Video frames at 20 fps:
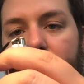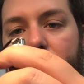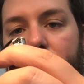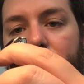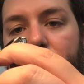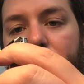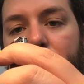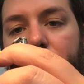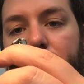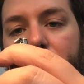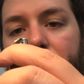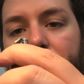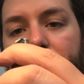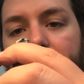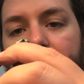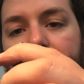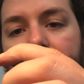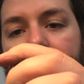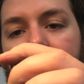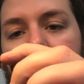And then you
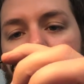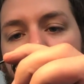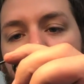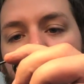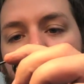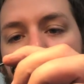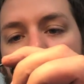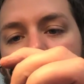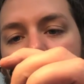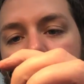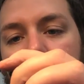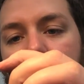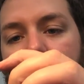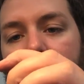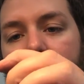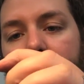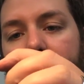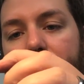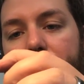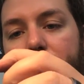just do it to the other
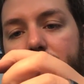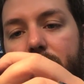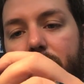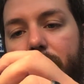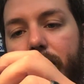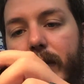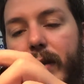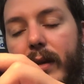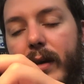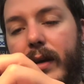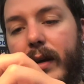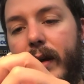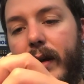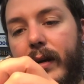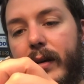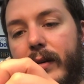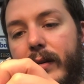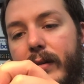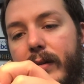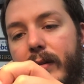side. Same
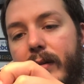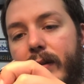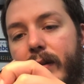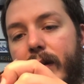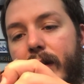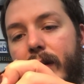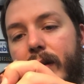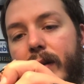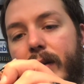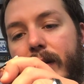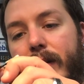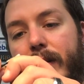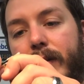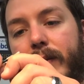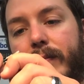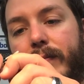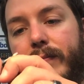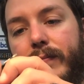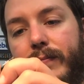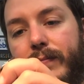thing, is
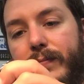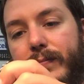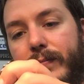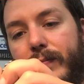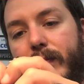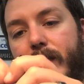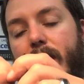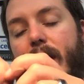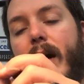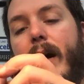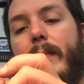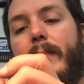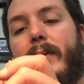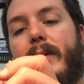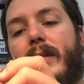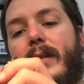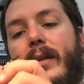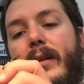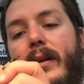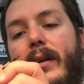
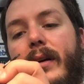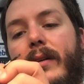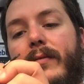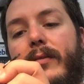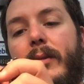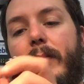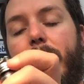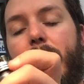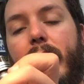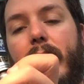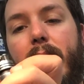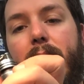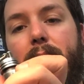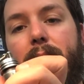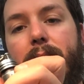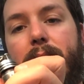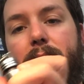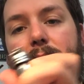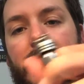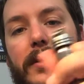opposite of the
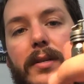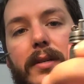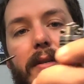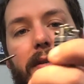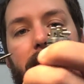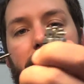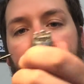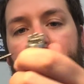posts.